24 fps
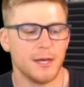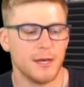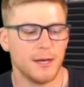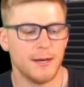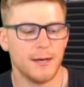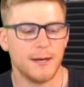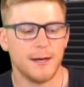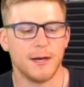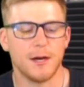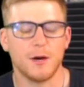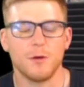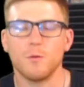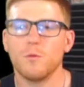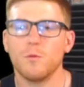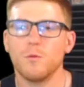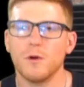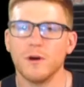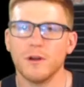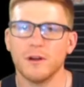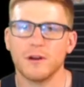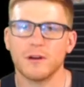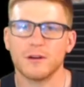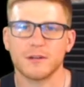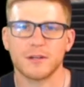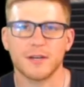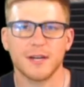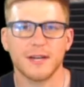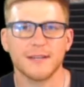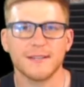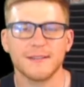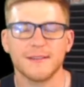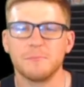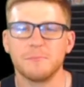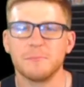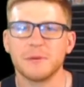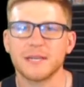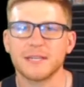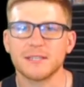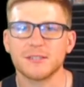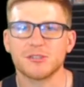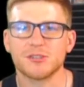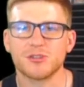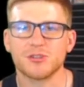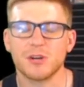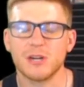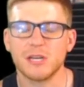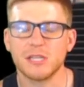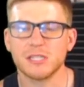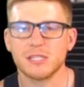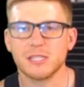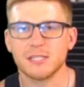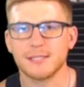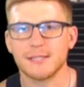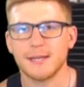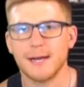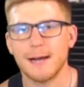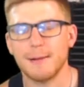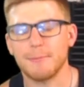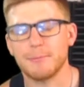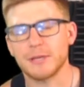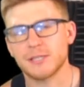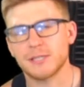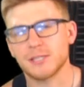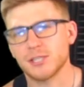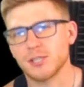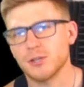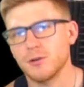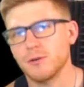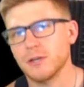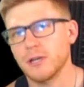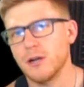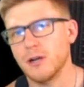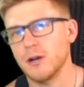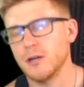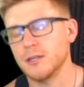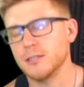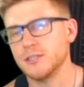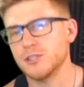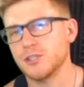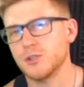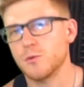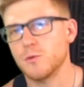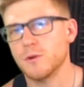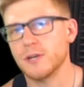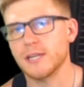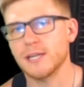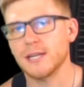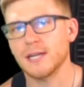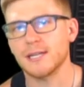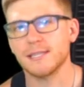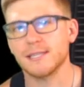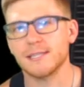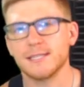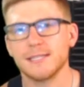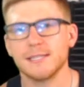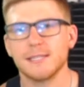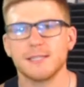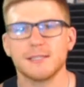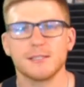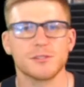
uh, what are kind of the biggest trends and topics going on in 2019,